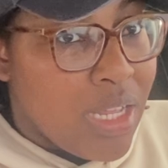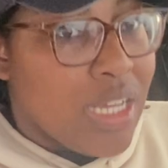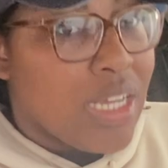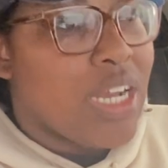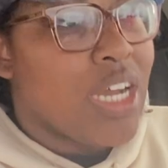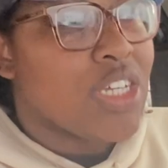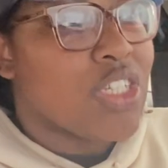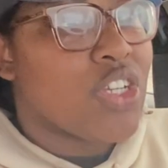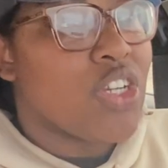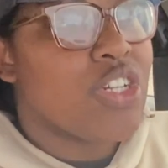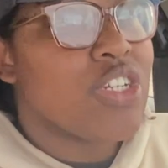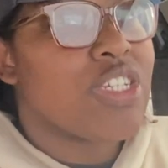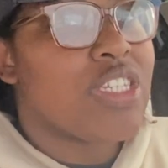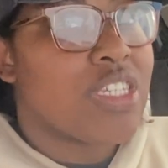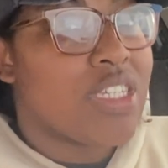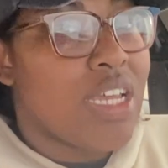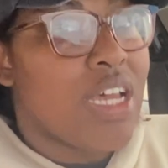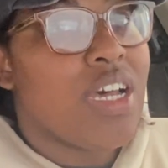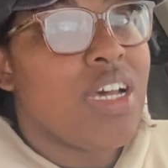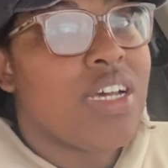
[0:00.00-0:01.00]
because her
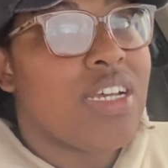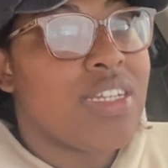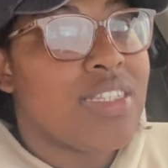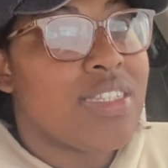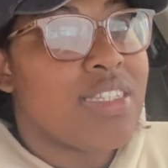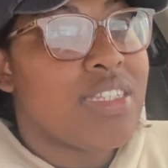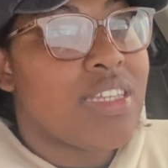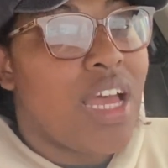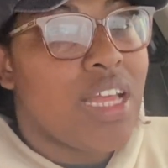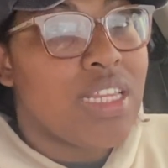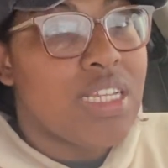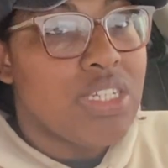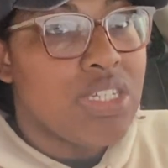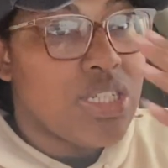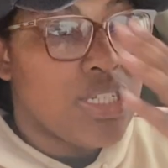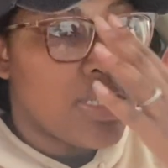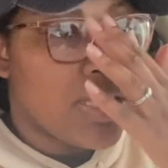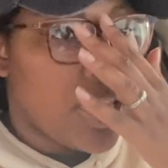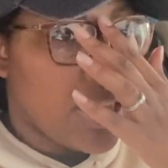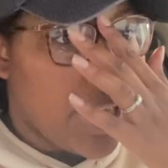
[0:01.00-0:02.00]
sons, I think
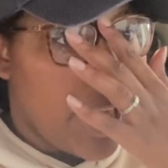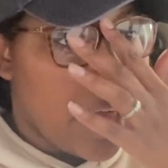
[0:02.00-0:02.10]
she said